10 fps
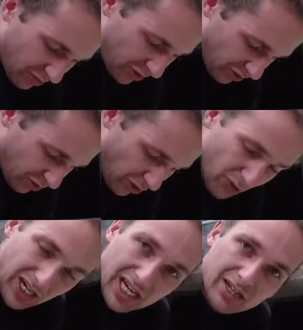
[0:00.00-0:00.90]
but your
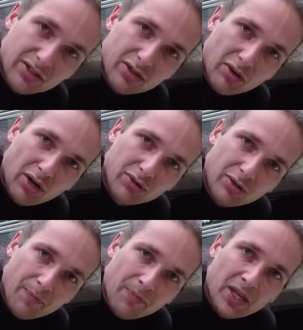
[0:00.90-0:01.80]
lower leg on the ground.
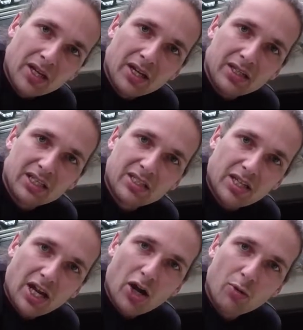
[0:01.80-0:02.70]
This
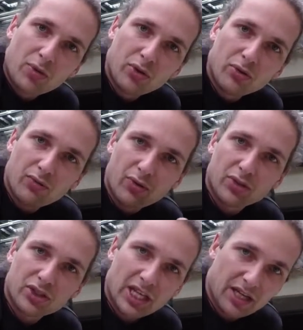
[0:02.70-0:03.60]
can help you for
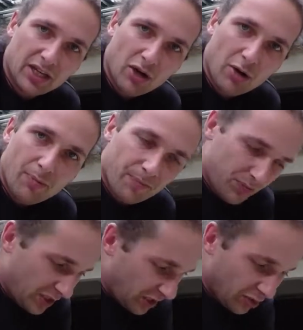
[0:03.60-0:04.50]
standing up.
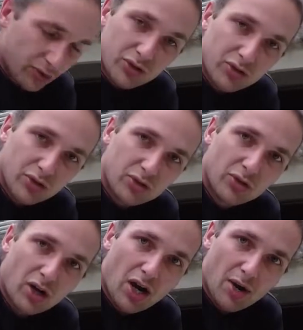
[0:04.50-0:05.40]
You can also use
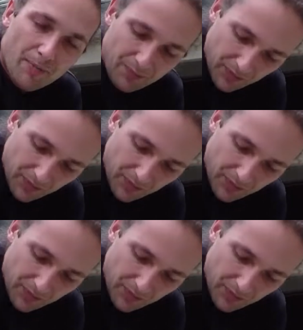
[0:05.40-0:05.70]
your arm.